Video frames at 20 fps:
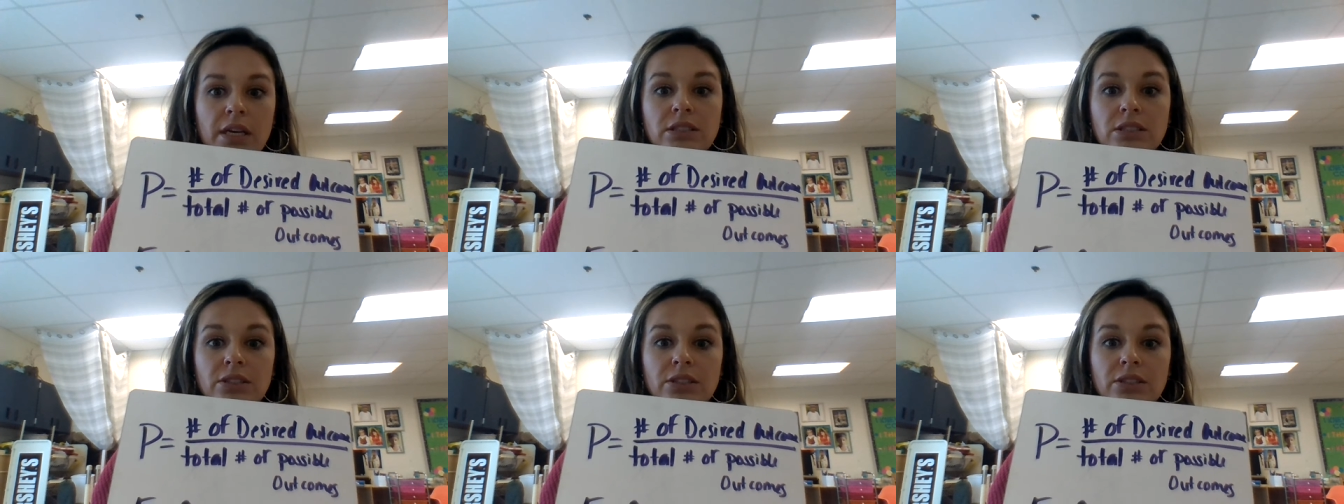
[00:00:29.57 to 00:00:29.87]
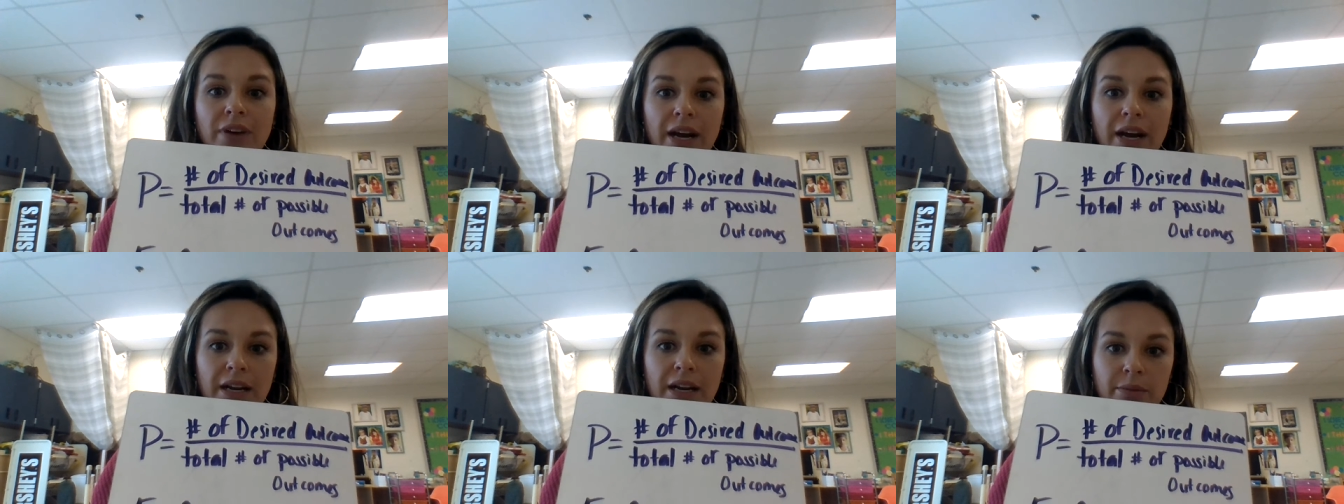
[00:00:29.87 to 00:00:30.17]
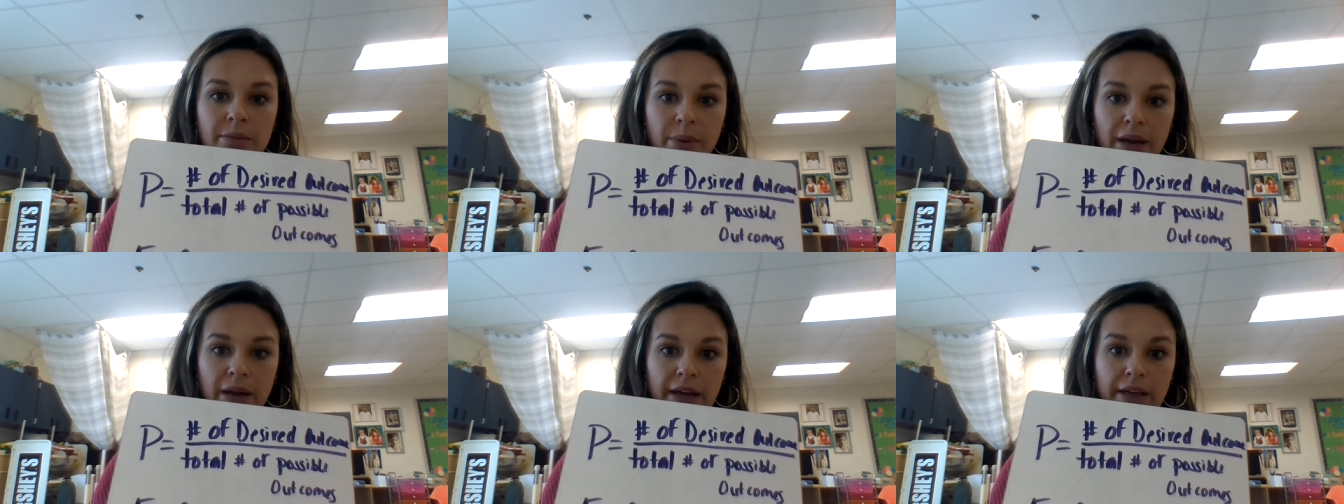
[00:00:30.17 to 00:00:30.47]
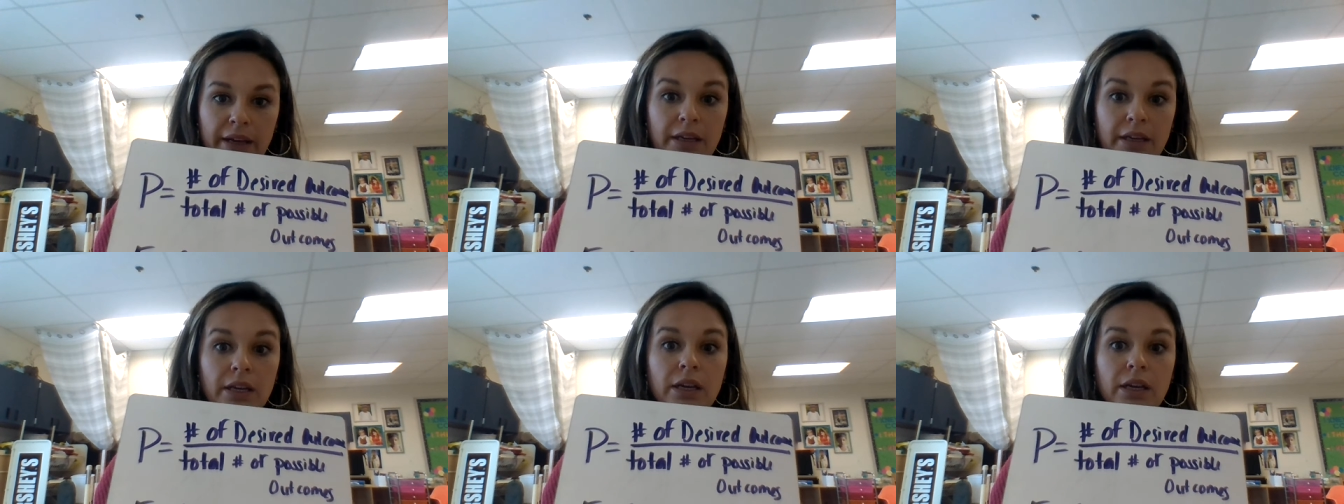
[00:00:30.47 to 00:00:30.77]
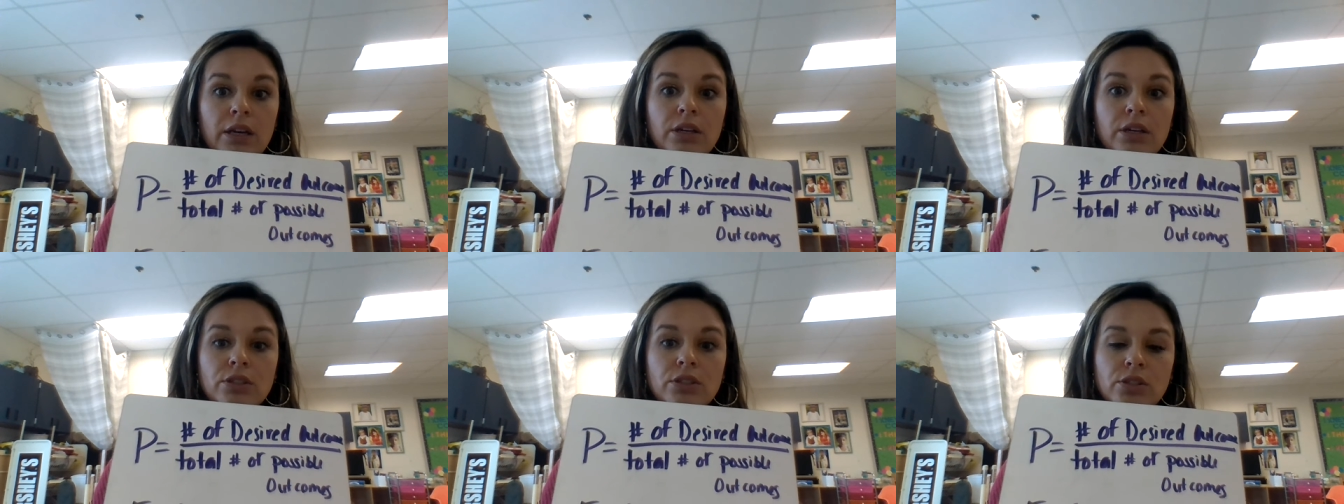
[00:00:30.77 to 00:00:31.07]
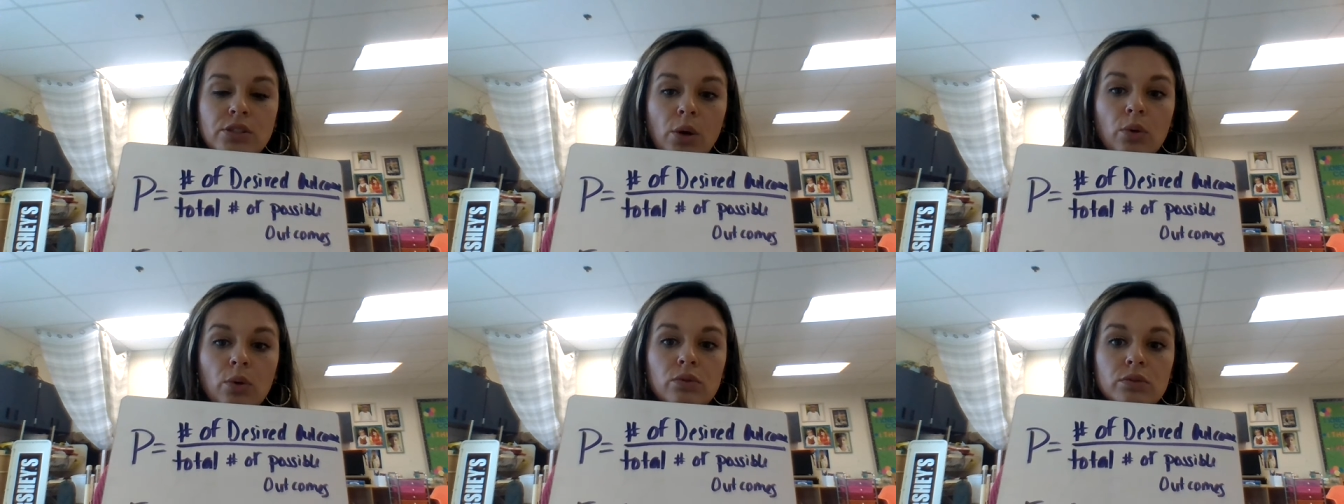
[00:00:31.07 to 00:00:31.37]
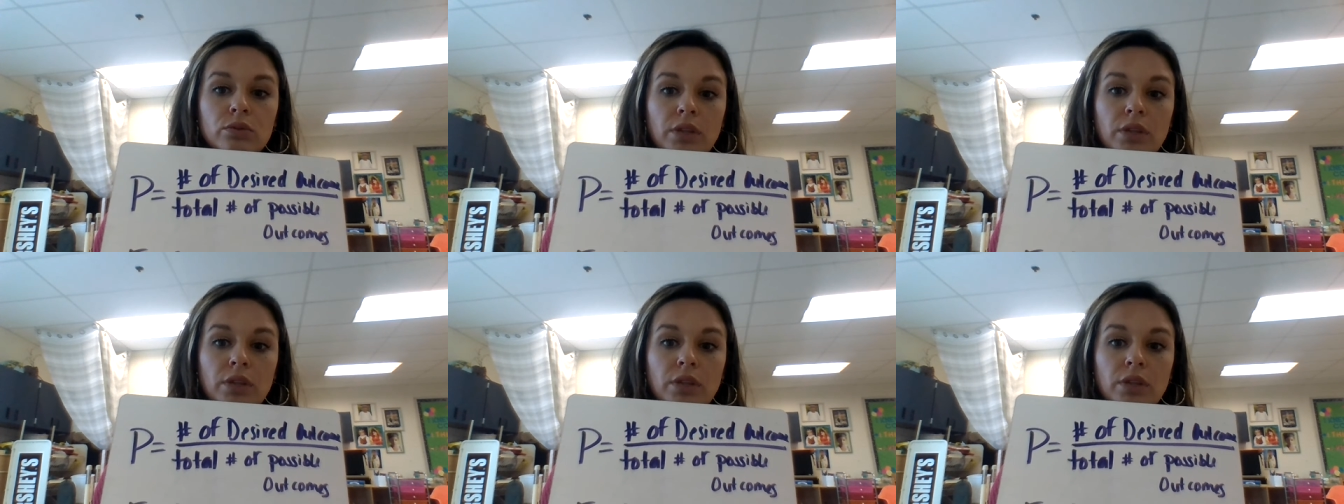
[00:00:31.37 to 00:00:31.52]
divided by total